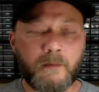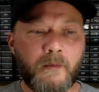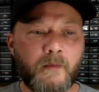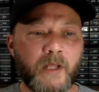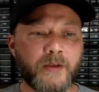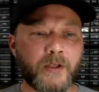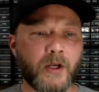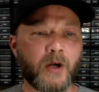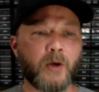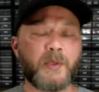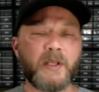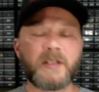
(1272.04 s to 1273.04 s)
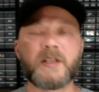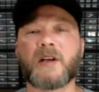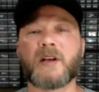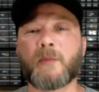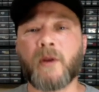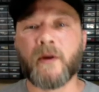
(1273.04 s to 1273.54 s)
So pieces
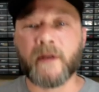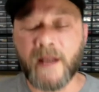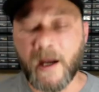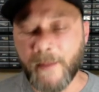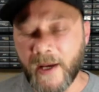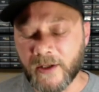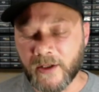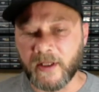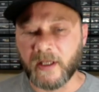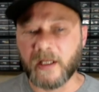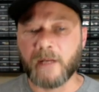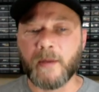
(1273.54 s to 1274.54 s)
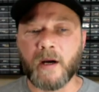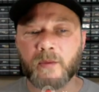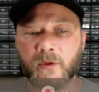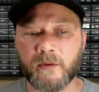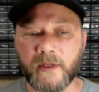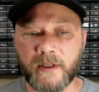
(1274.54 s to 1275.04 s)
uploaded. Now I'm actually thinking about
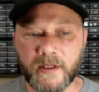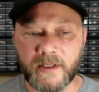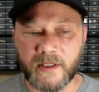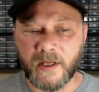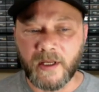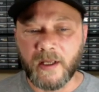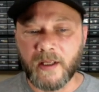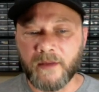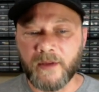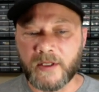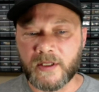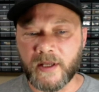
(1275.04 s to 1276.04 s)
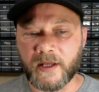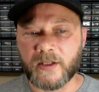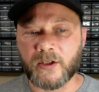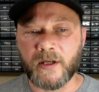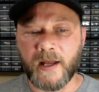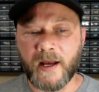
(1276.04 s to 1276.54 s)
moving this
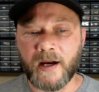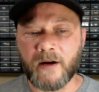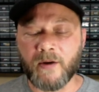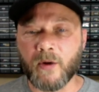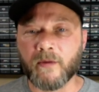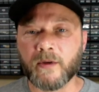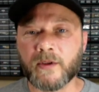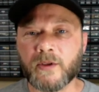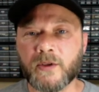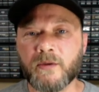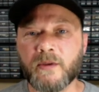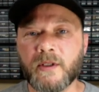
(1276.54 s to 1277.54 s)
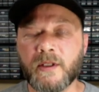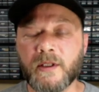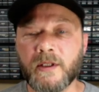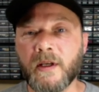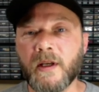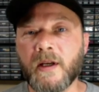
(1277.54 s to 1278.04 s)
section now over to the
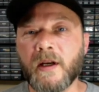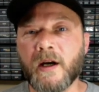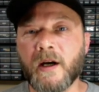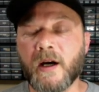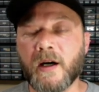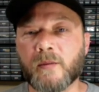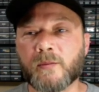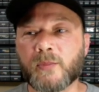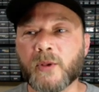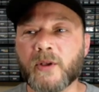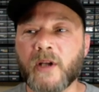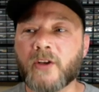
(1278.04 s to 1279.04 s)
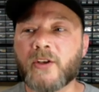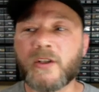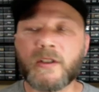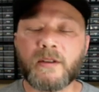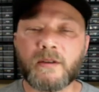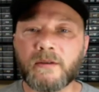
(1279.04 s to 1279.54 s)

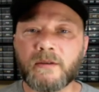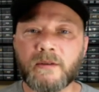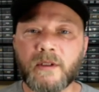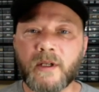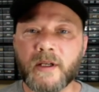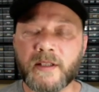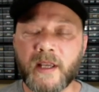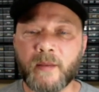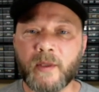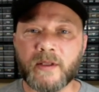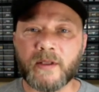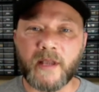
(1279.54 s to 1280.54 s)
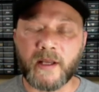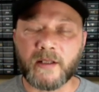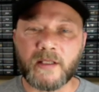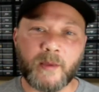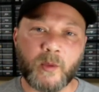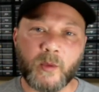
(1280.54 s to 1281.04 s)
production segment, the second
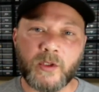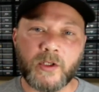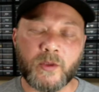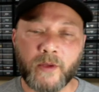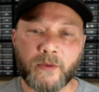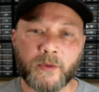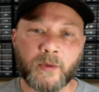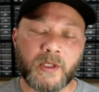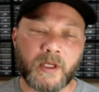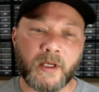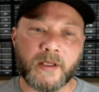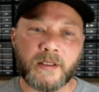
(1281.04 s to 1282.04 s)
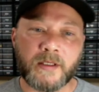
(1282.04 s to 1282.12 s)
segment we just went through, because